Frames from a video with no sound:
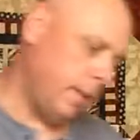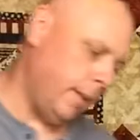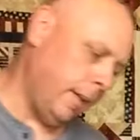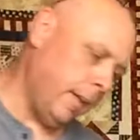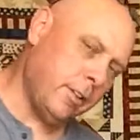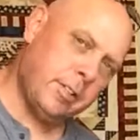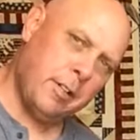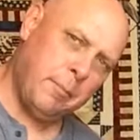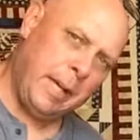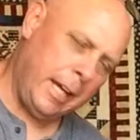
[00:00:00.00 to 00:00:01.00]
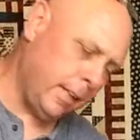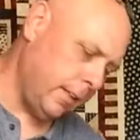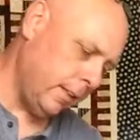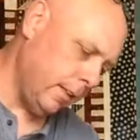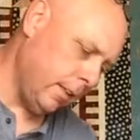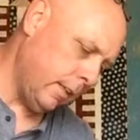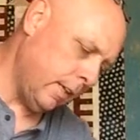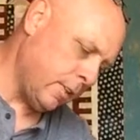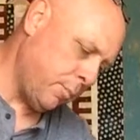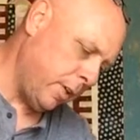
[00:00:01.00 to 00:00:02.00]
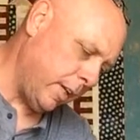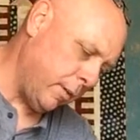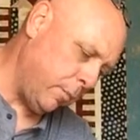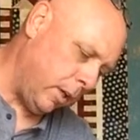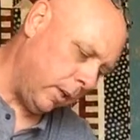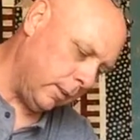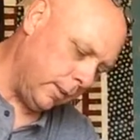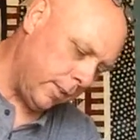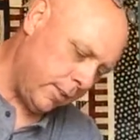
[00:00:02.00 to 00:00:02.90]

And then I just come back and I spread it apart, and I